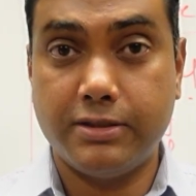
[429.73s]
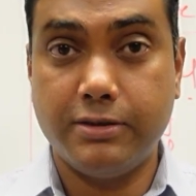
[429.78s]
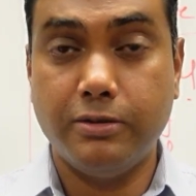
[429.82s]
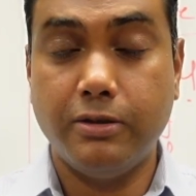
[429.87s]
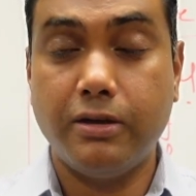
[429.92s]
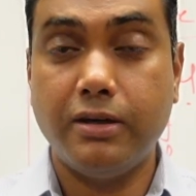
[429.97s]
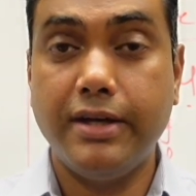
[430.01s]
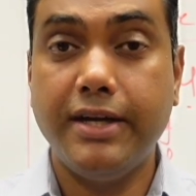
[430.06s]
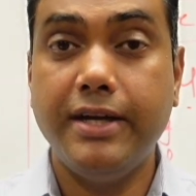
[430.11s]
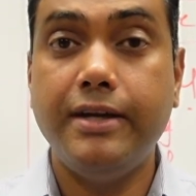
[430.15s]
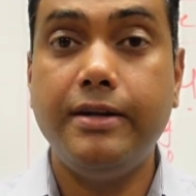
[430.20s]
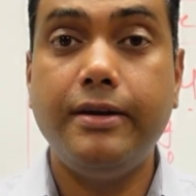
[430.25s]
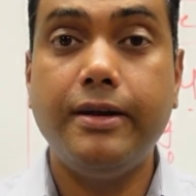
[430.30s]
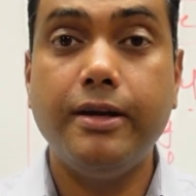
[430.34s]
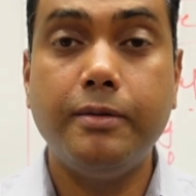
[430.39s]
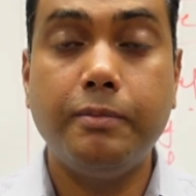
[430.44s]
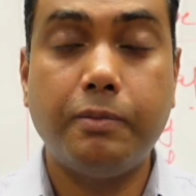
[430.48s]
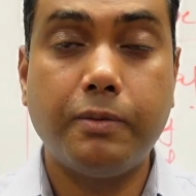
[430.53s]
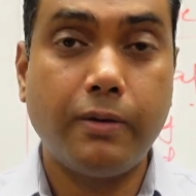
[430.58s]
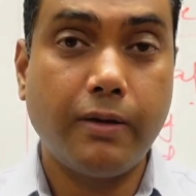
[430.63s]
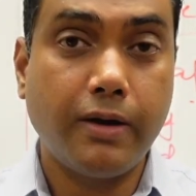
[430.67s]
You are
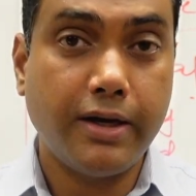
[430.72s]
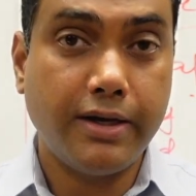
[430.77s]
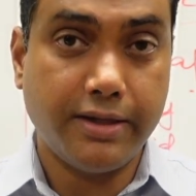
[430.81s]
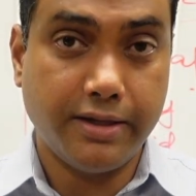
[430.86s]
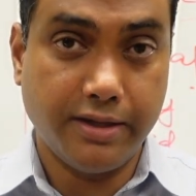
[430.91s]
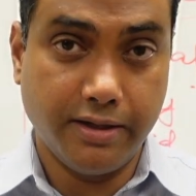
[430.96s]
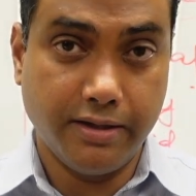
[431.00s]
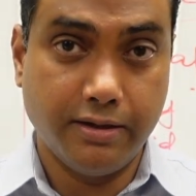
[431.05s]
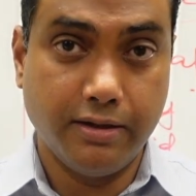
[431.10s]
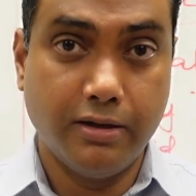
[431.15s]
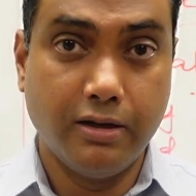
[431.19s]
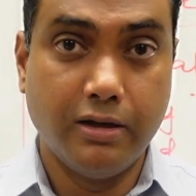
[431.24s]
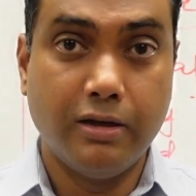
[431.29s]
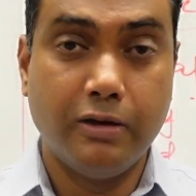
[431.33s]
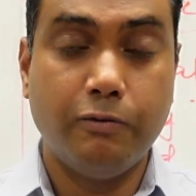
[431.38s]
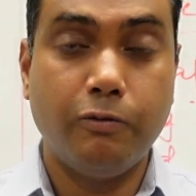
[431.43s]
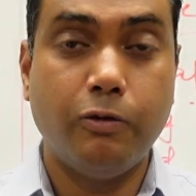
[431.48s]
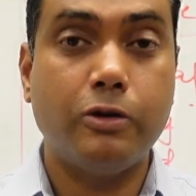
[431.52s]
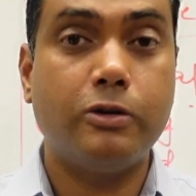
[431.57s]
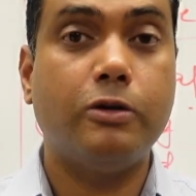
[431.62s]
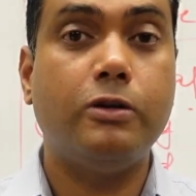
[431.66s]
interpreting
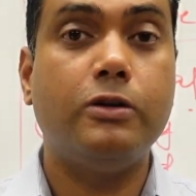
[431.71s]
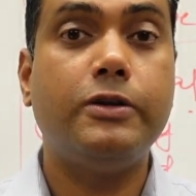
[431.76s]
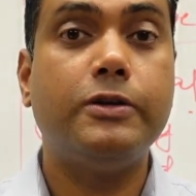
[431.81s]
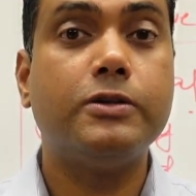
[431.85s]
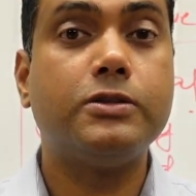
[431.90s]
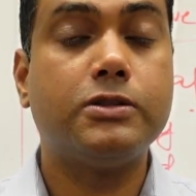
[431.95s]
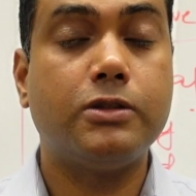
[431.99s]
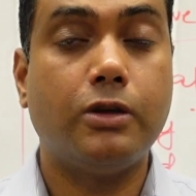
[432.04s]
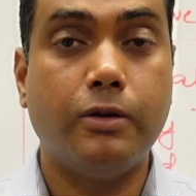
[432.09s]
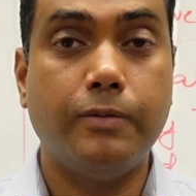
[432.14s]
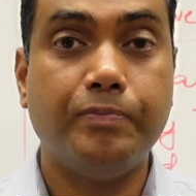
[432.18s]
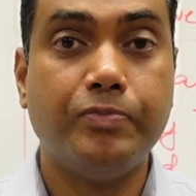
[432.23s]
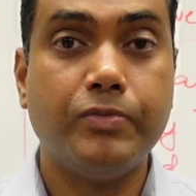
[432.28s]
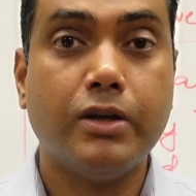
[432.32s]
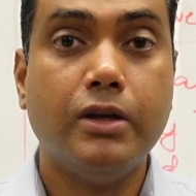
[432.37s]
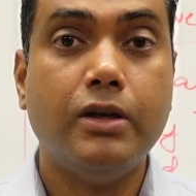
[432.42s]
what all you saw.